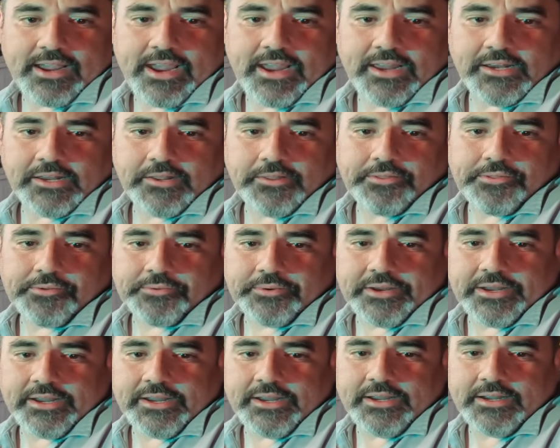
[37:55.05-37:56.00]

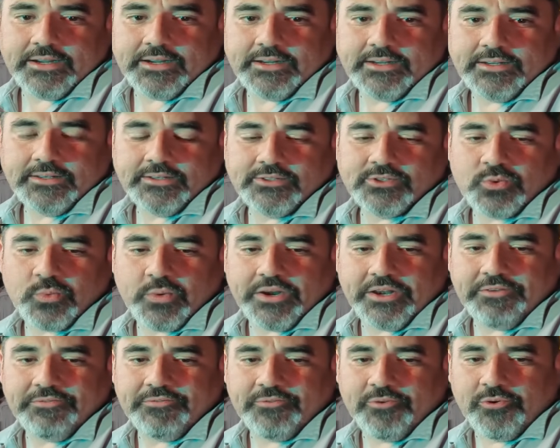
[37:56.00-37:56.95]

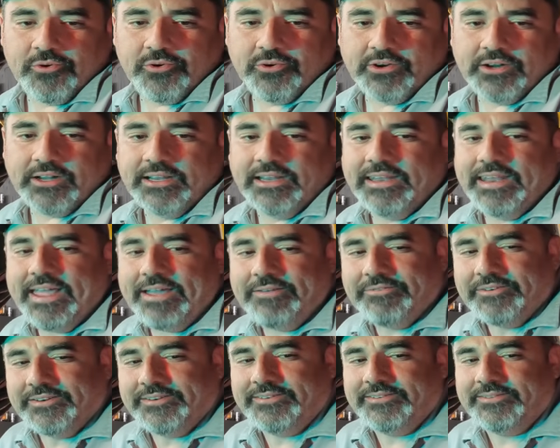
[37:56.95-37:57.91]

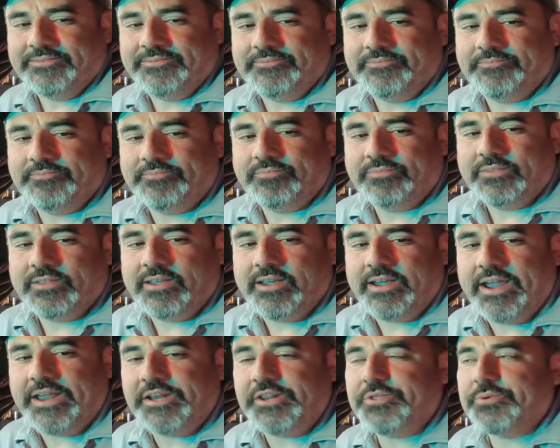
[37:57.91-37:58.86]
$83,2411.
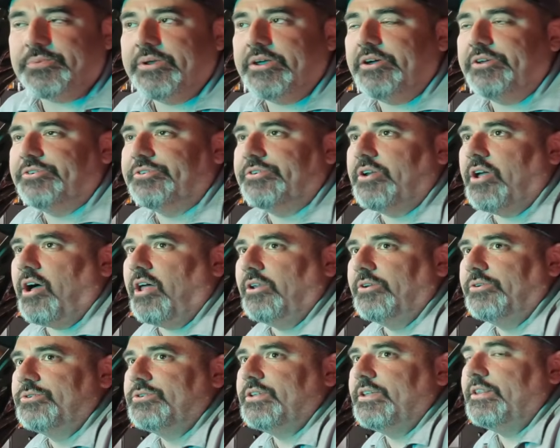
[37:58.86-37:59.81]

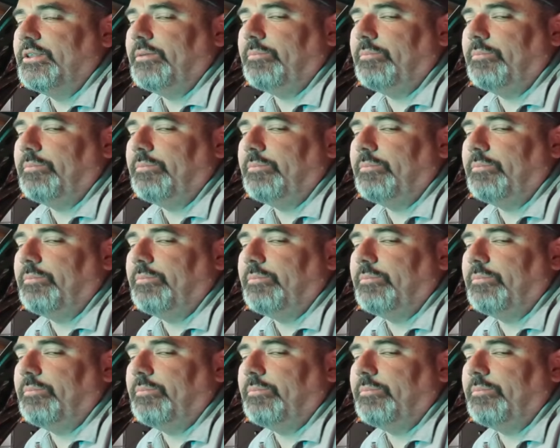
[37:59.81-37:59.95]
$8,300 in